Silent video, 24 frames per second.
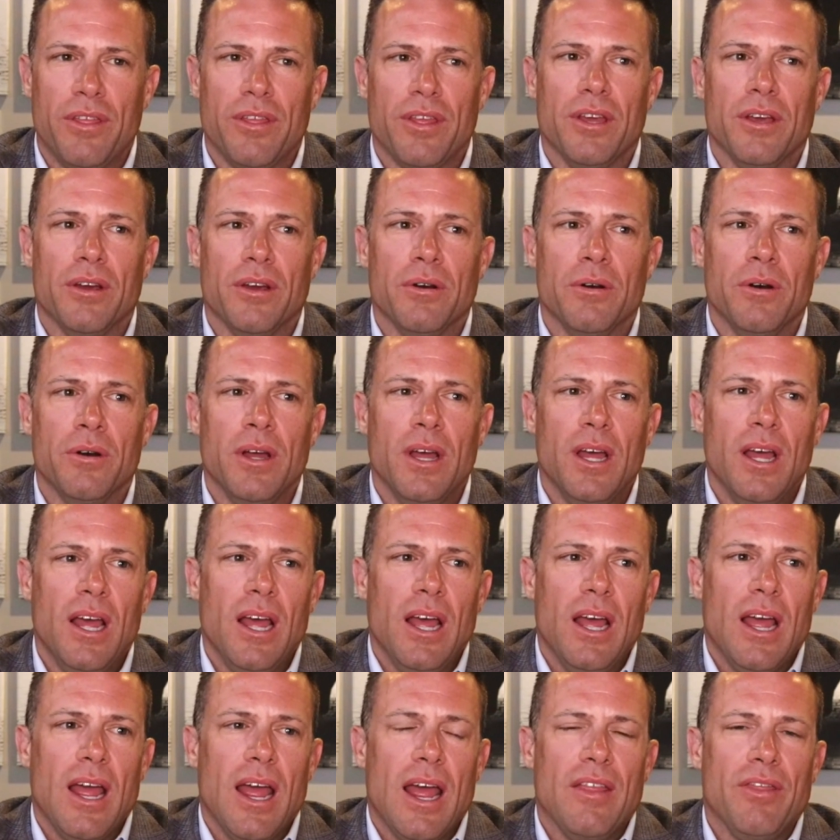you.
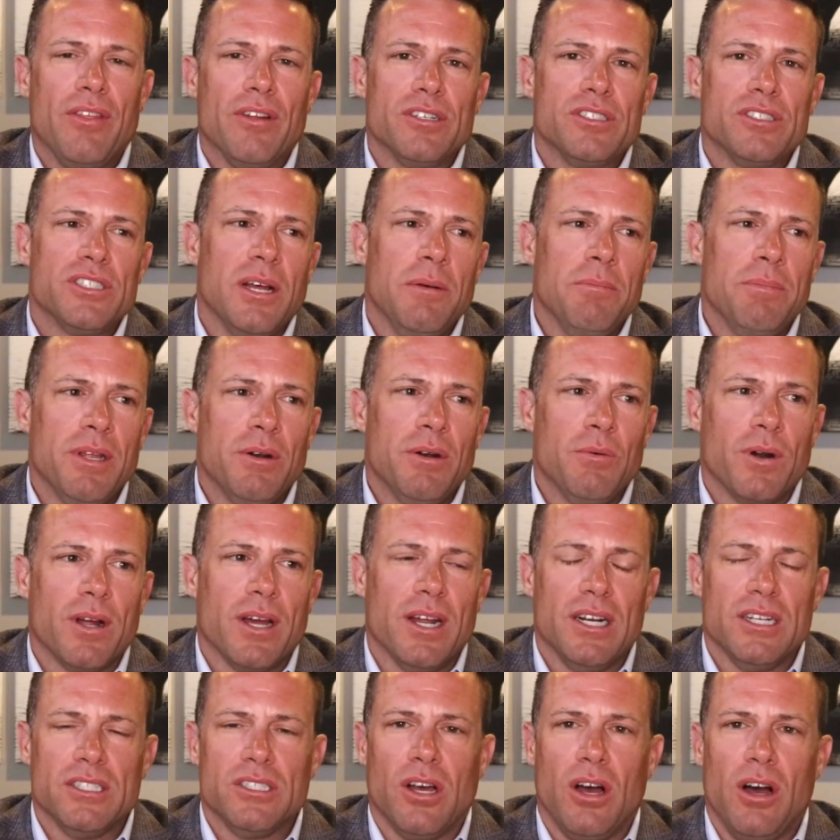And there's something we're
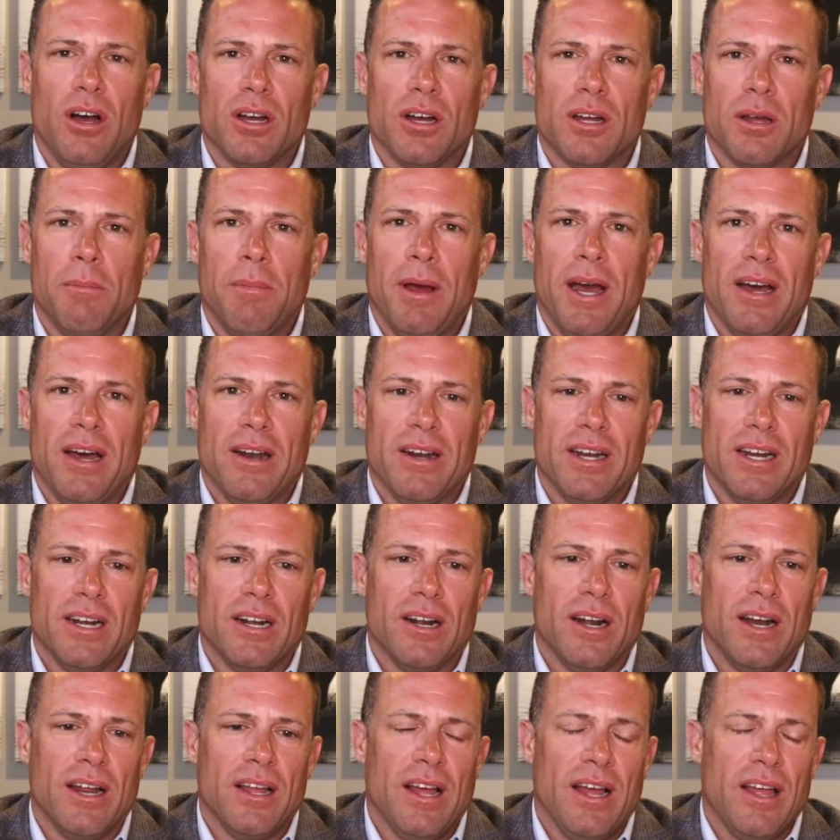going to talk about here,
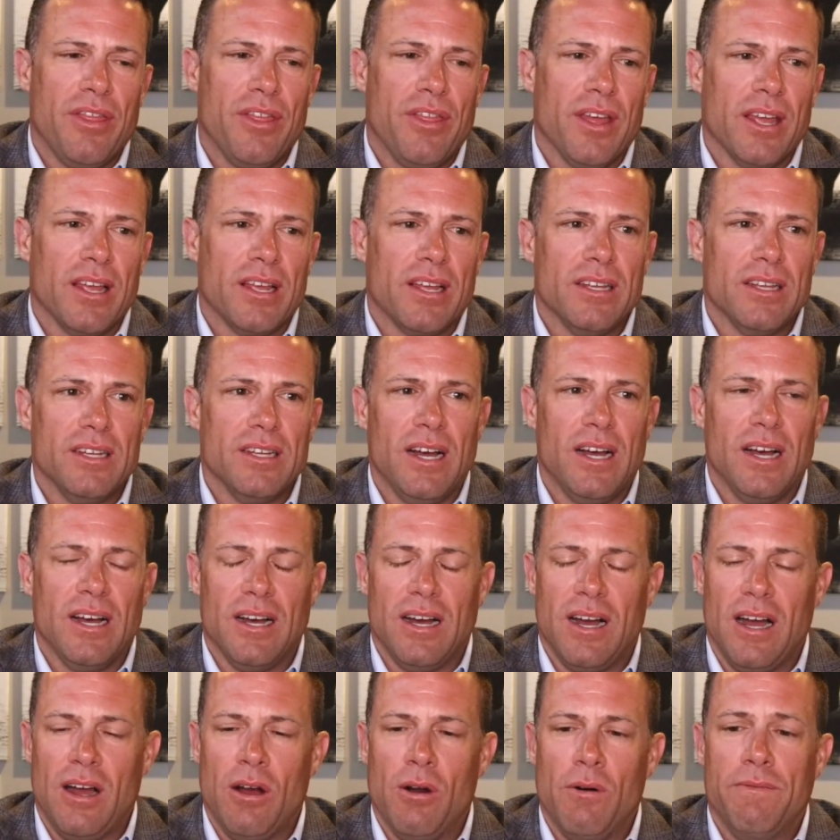I think,
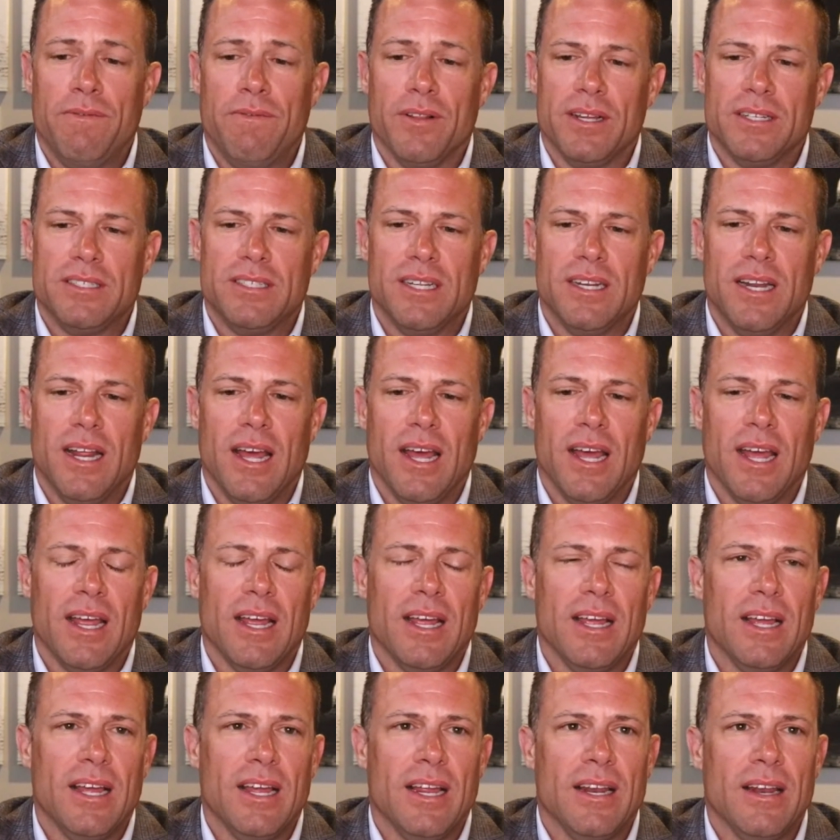hopefully
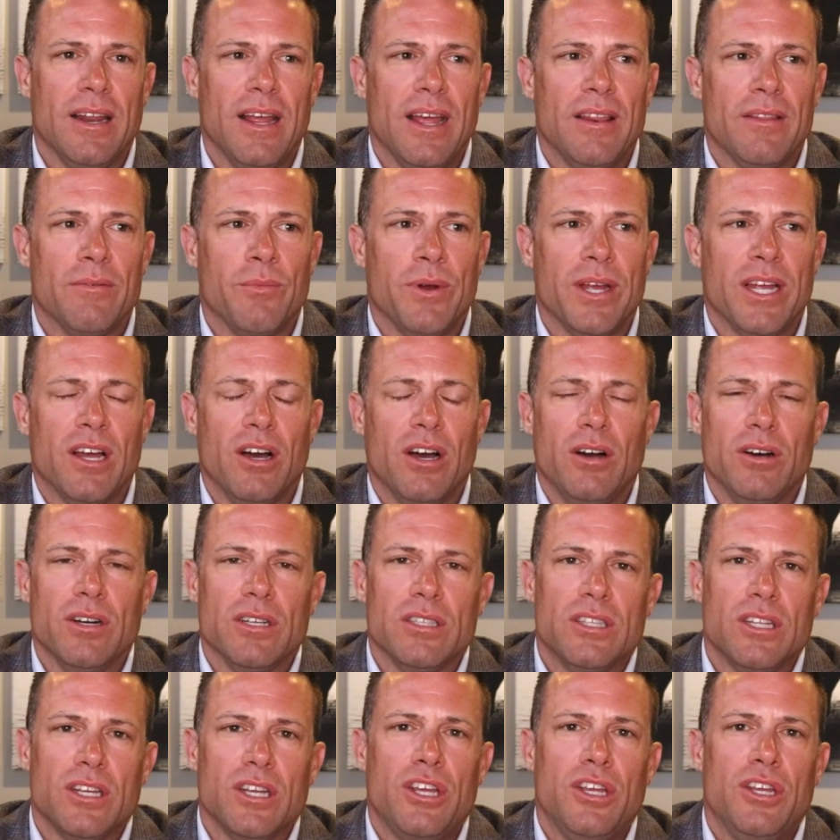today, and we call it
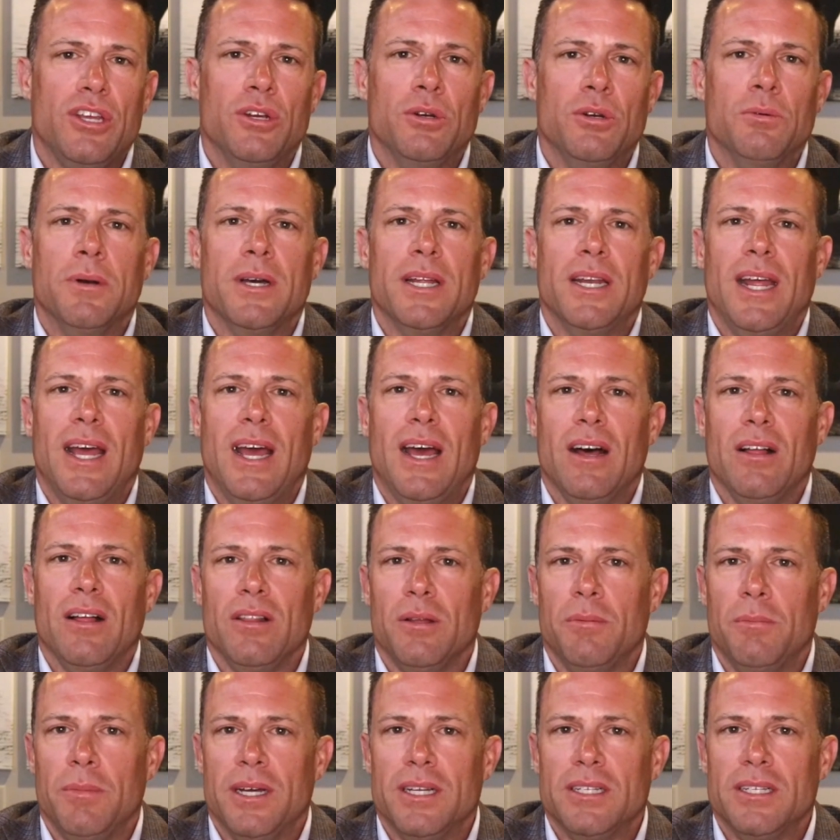the human
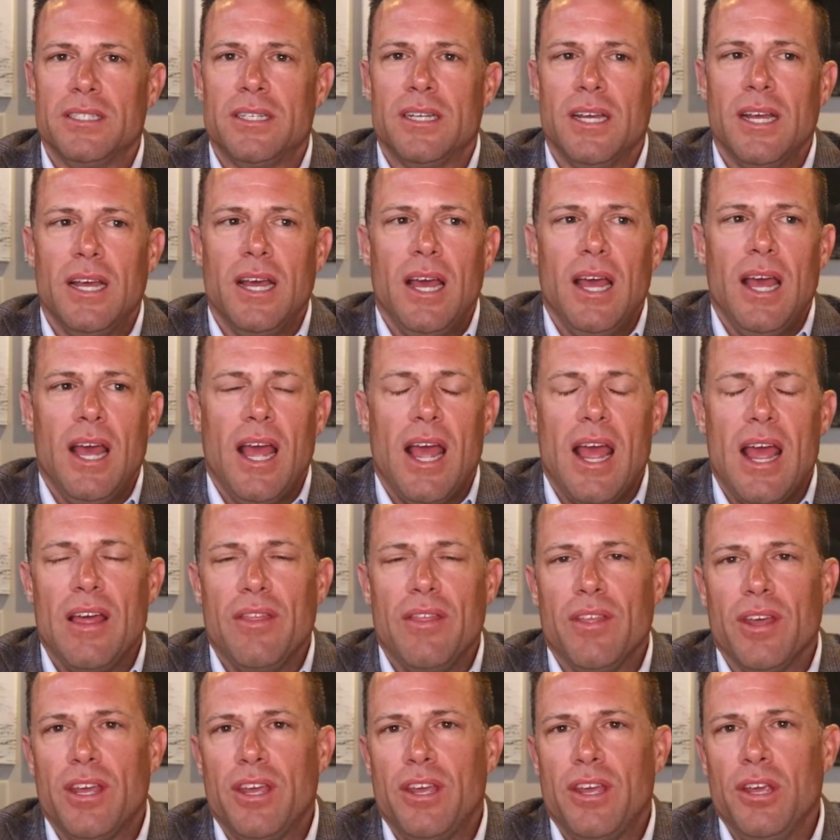element. And
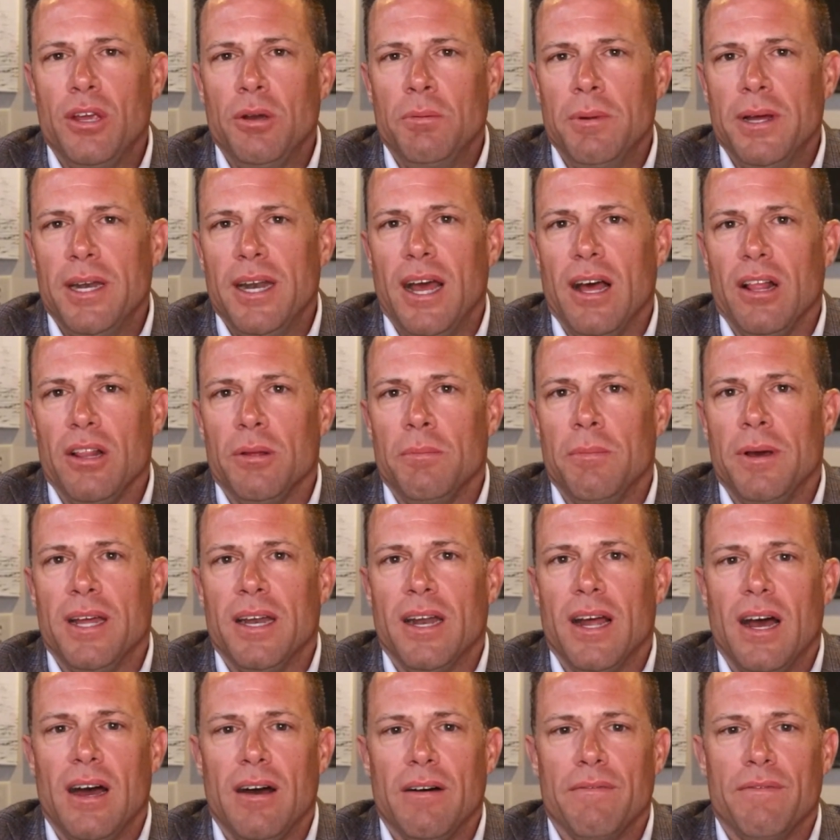the human element
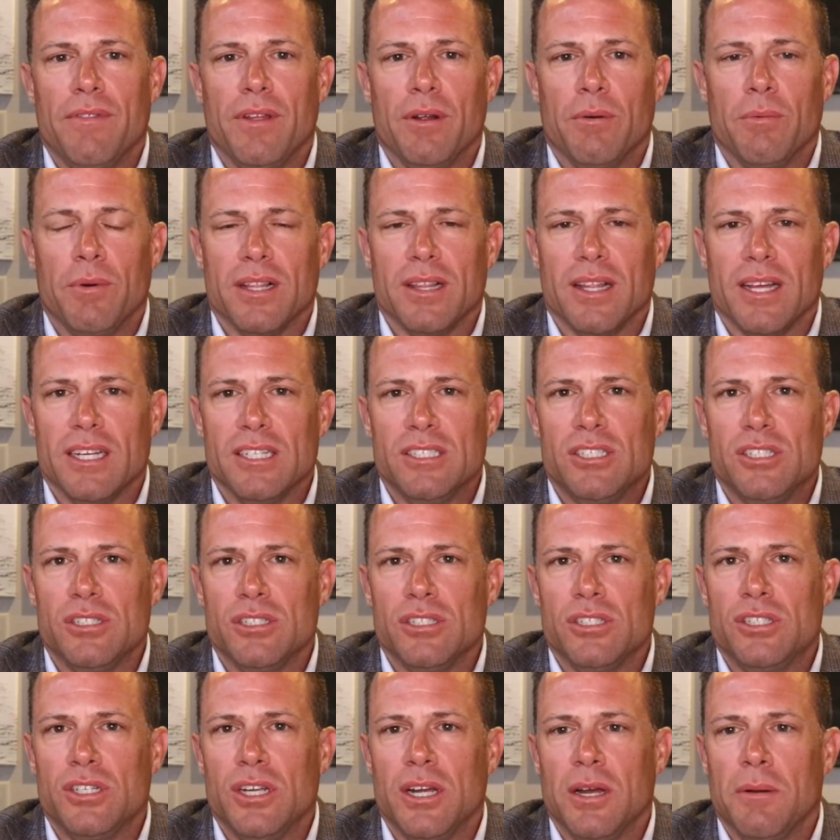of the
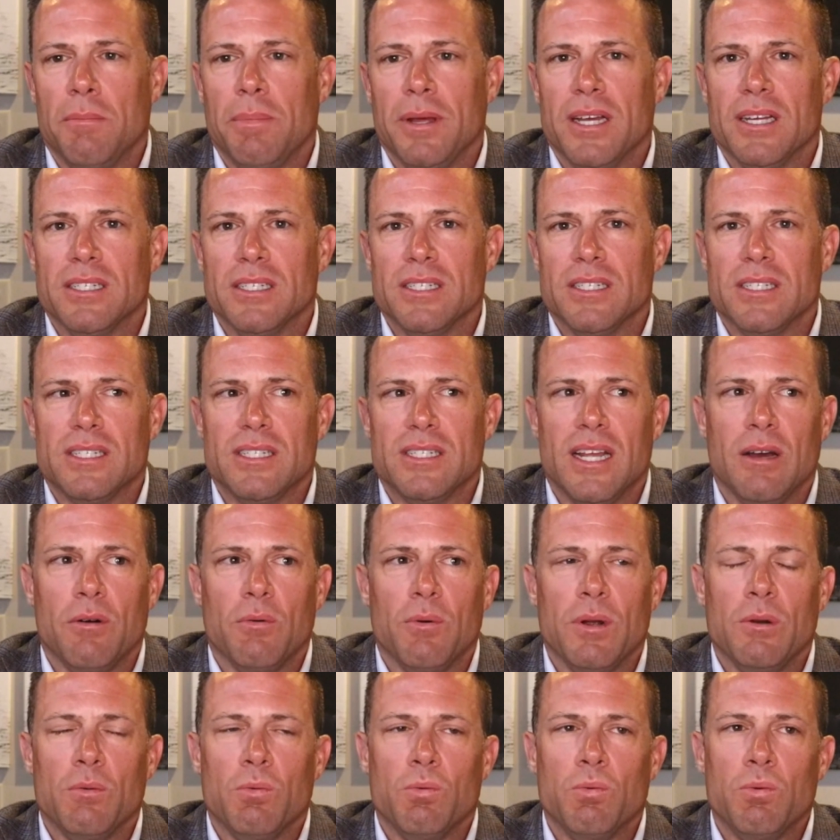relationship is that we
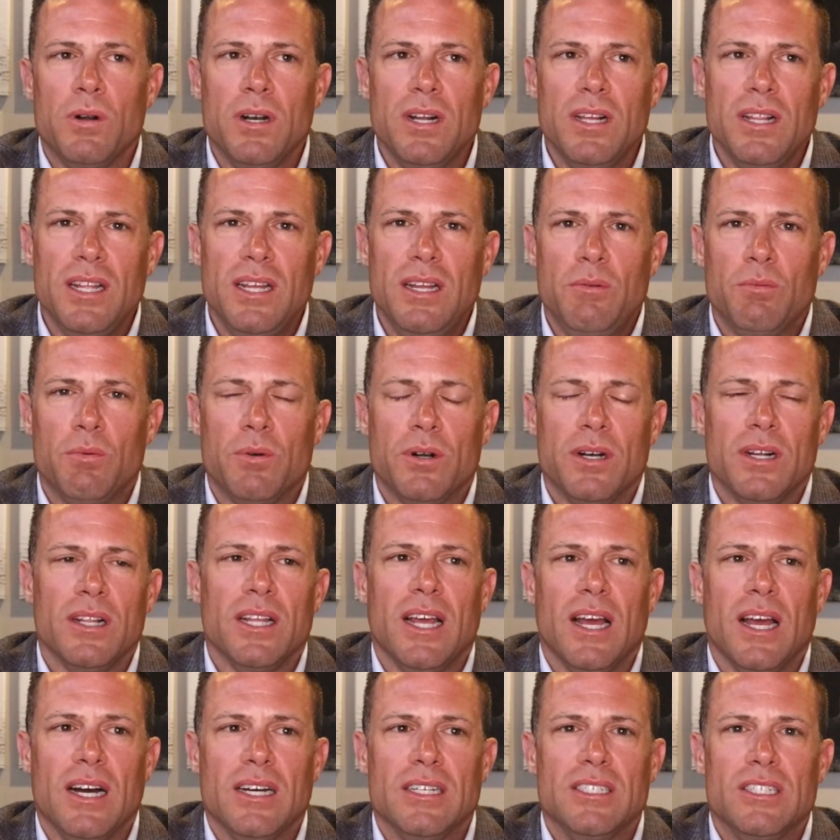really,
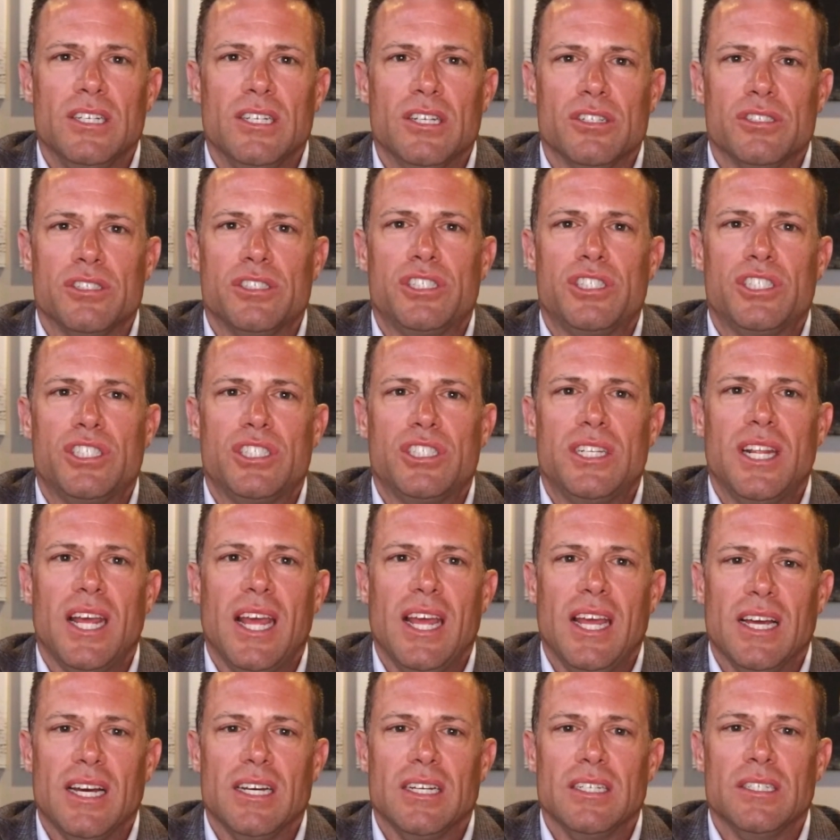really
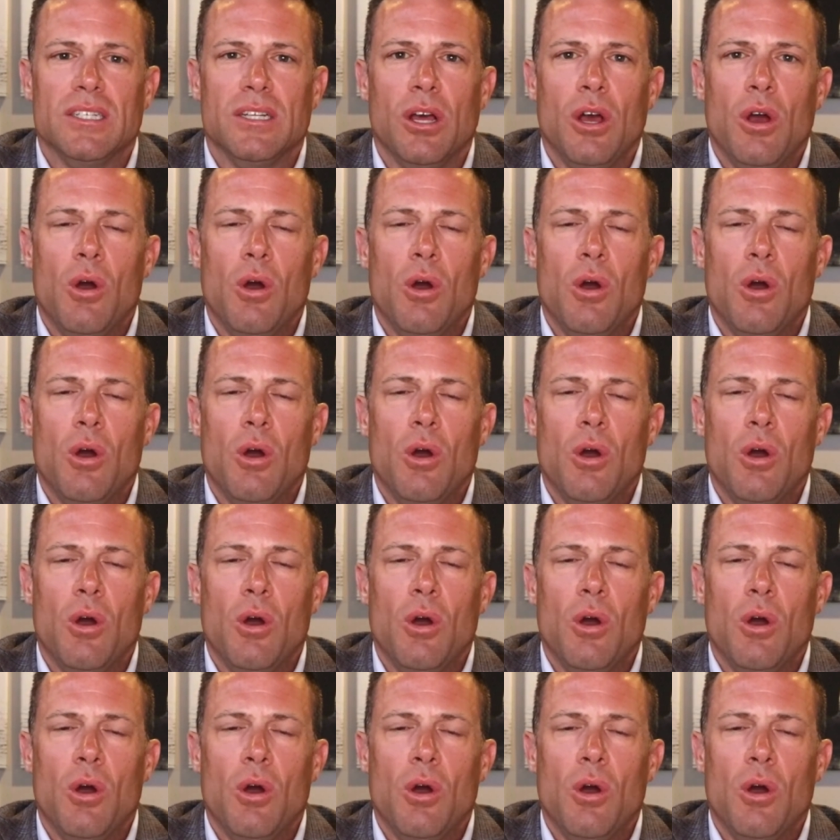understand